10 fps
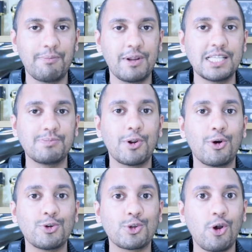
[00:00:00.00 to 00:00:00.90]
place. But
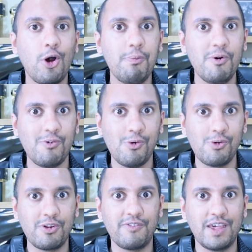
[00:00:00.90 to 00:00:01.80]
on top of
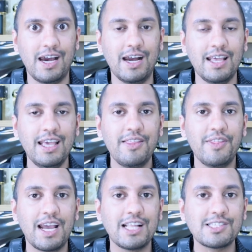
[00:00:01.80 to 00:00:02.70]
all of that,
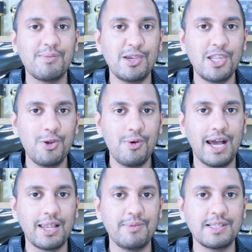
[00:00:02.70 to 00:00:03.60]
they had some new
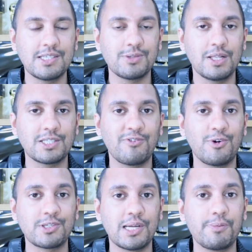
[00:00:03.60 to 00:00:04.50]
elements as well. So
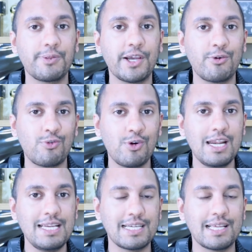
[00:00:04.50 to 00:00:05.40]
for example, they
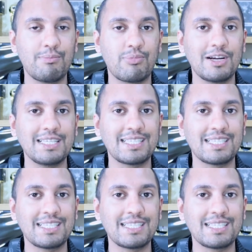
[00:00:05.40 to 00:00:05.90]
really did embrace